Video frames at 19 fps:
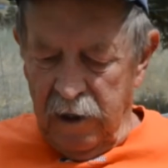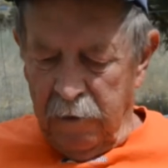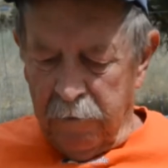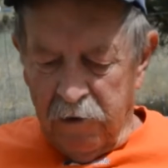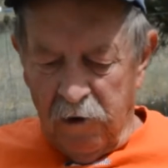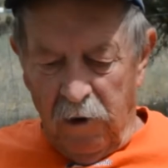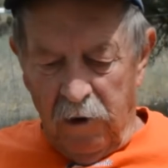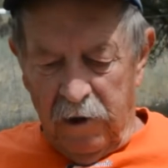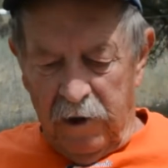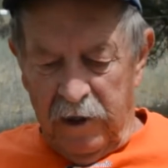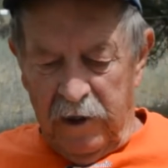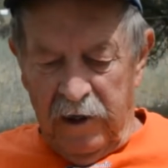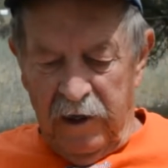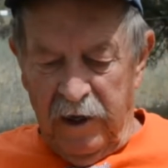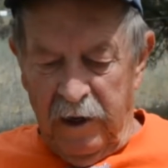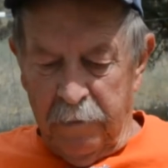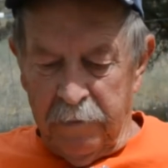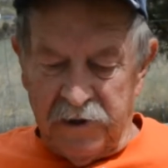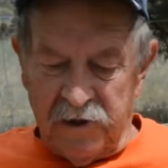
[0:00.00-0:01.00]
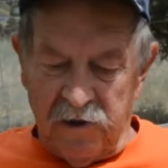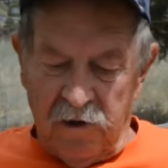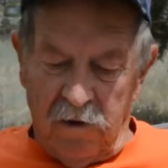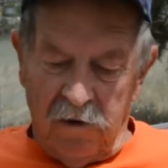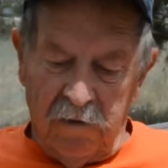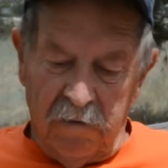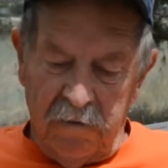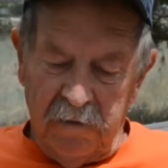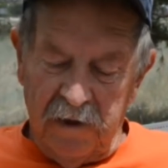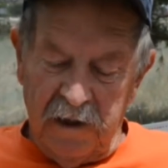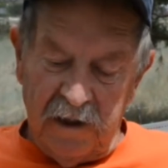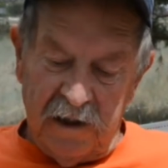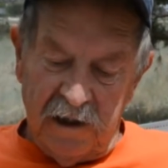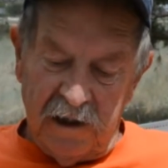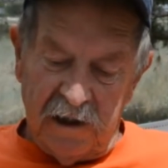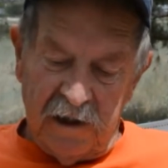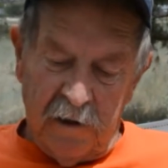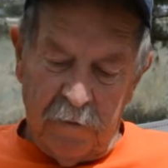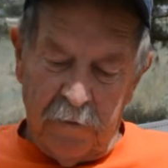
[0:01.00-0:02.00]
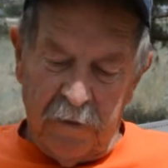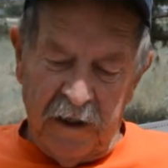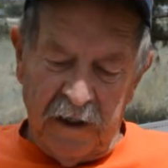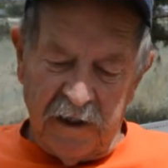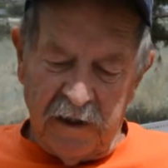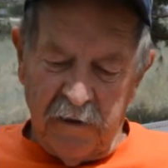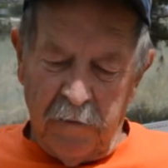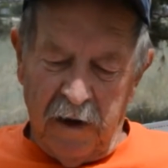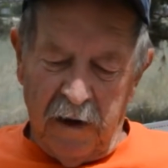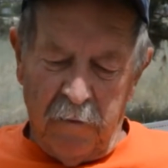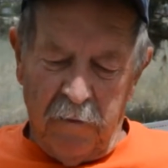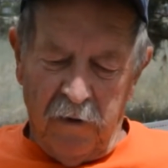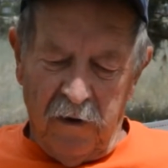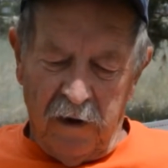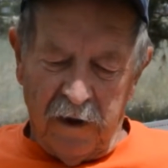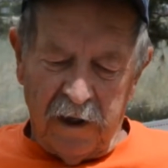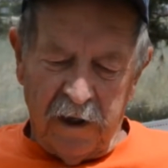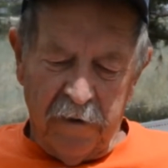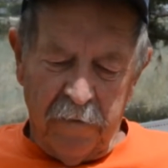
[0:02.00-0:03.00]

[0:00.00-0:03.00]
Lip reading: calling it an episode, it's just a piece of my book.